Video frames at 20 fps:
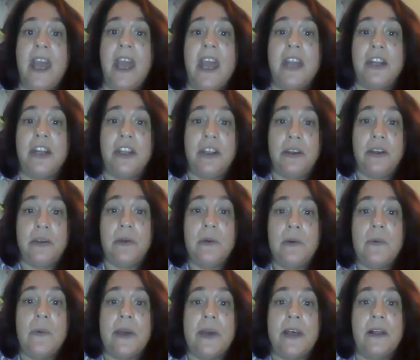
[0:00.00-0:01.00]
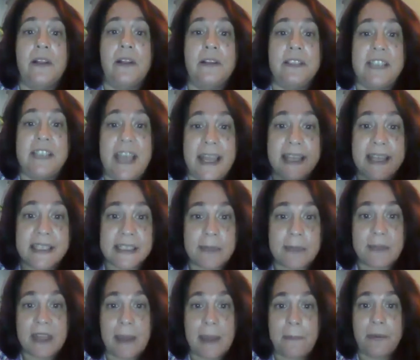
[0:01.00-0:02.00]
And you will take
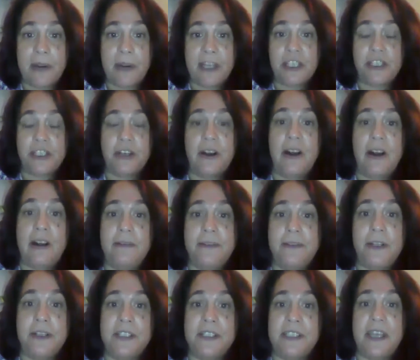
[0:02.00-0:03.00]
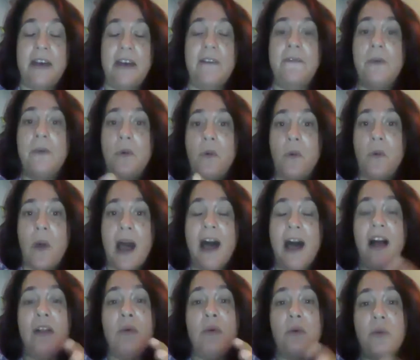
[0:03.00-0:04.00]
some of that pressure off yourself
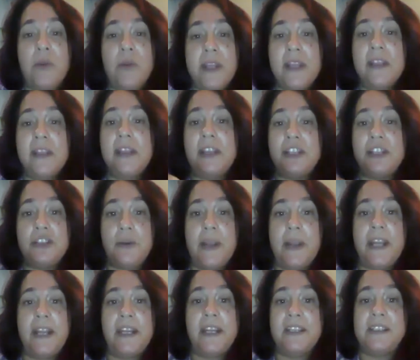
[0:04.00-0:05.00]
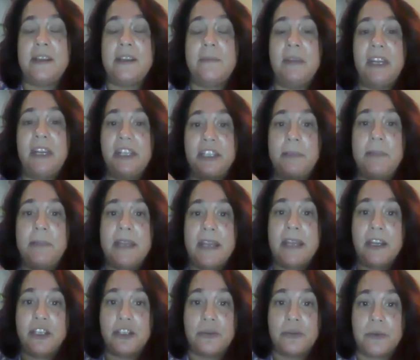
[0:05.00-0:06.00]
while really training somebody to be
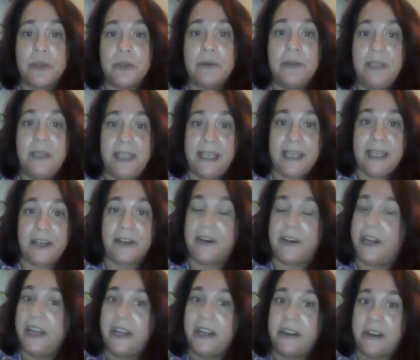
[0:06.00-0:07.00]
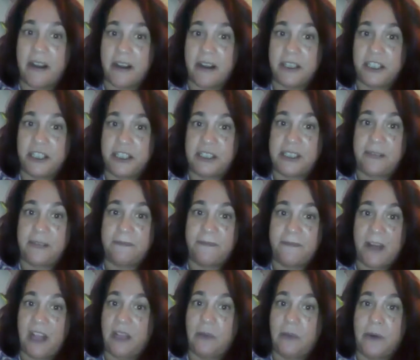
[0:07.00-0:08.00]
a true leader and not just a
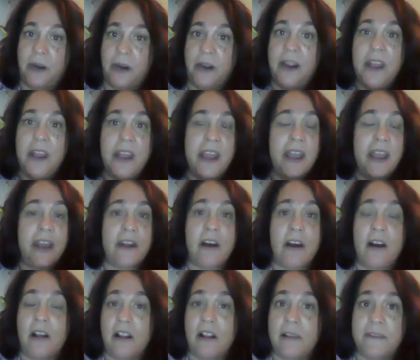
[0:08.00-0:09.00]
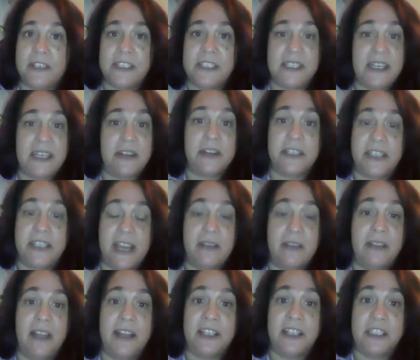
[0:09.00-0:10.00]
follower. And all of us need our
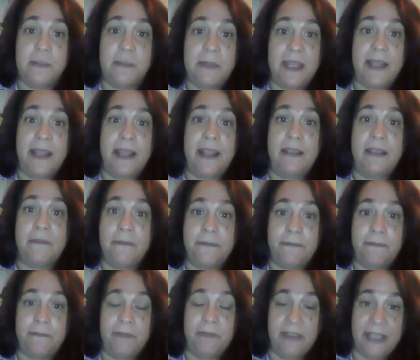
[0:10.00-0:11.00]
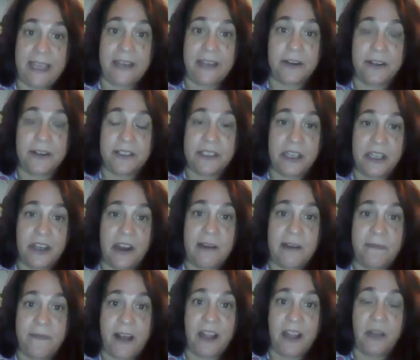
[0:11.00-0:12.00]
downline to be leaders and
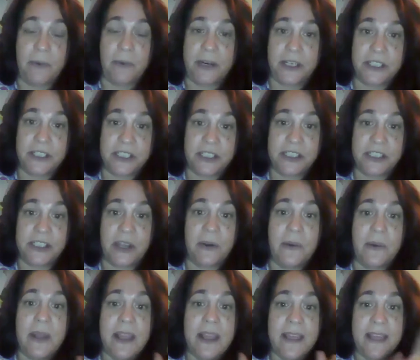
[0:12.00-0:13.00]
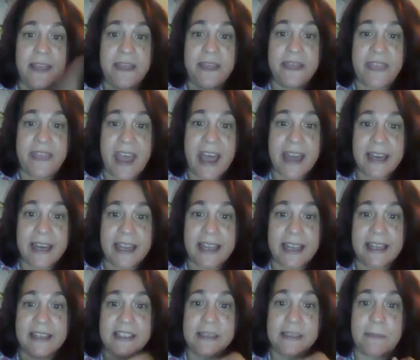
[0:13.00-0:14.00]
not followers. So that
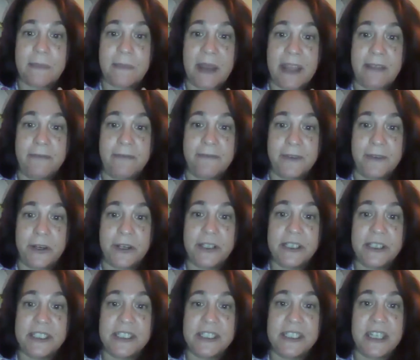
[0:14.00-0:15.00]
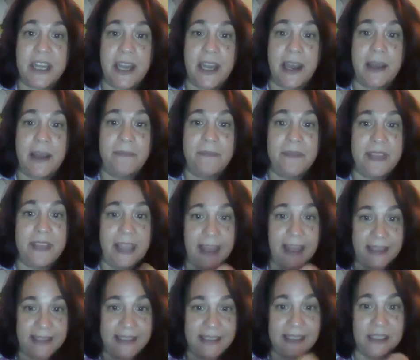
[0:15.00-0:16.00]
is my first,
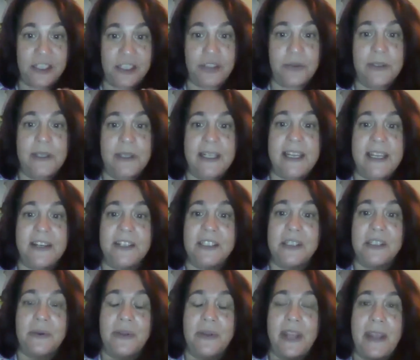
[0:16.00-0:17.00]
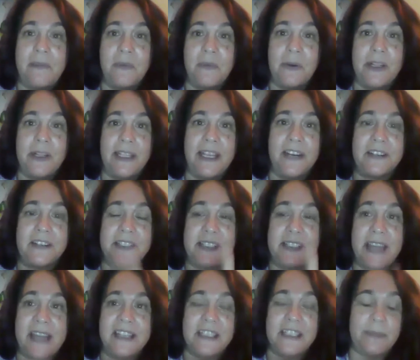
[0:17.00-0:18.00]
yes, true leaders create more leaders.
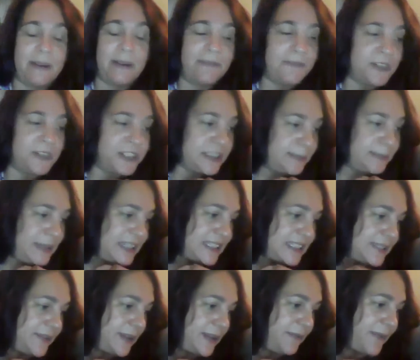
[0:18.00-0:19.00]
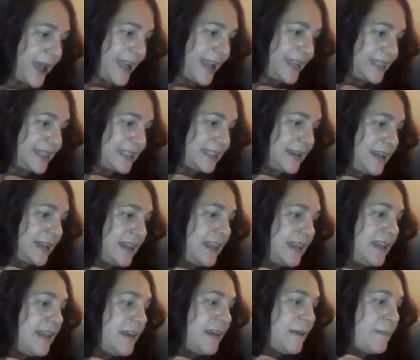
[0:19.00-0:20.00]
That is my first piece of advice.
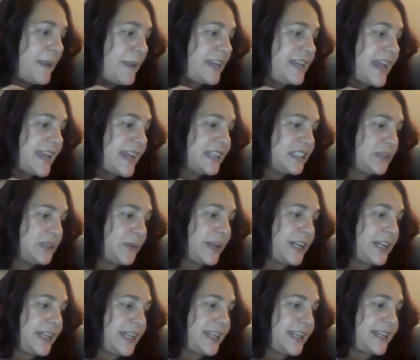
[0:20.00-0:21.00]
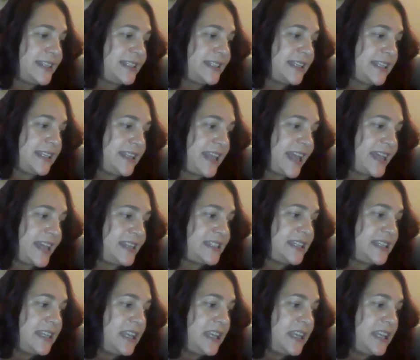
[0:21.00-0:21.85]
My next one is that